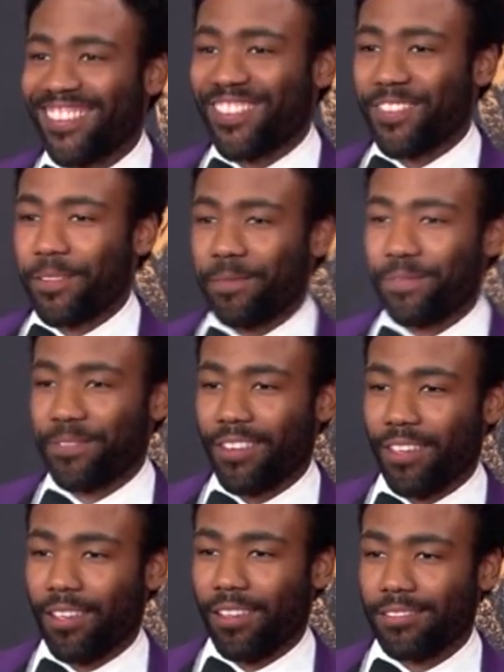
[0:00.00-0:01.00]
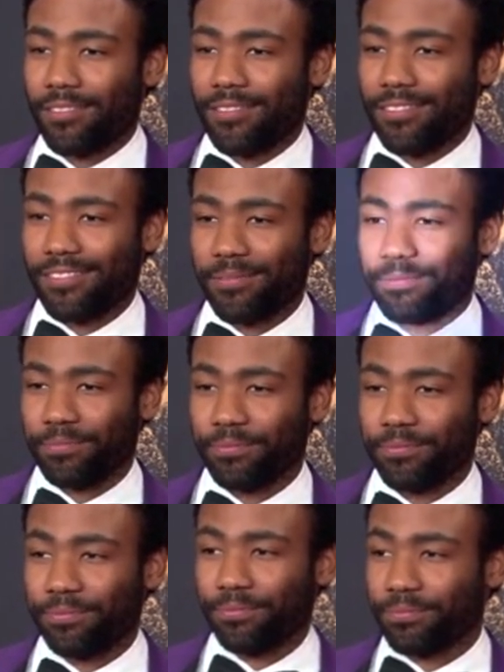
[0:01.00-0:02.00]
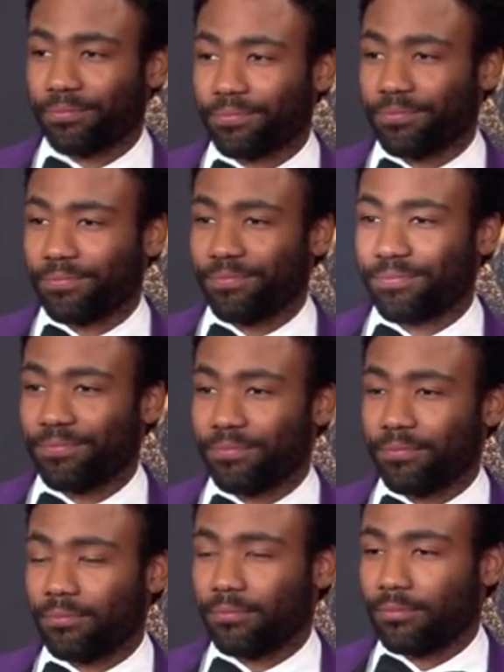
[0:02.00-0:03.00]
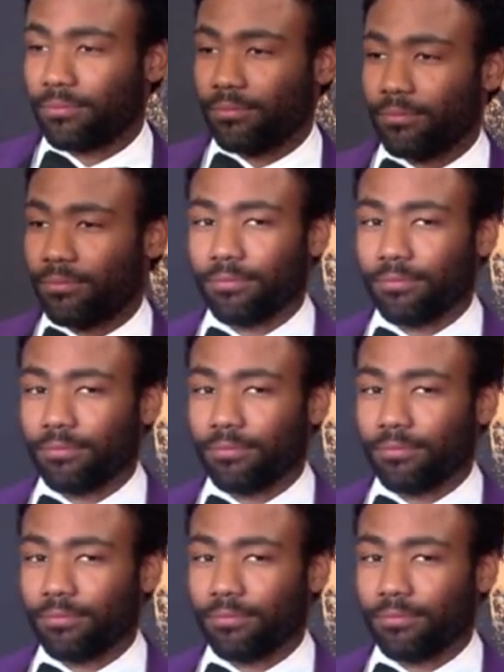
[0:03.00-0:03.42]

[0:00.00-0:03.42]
at the iHeartRadio Music Festival in a wheelchair and a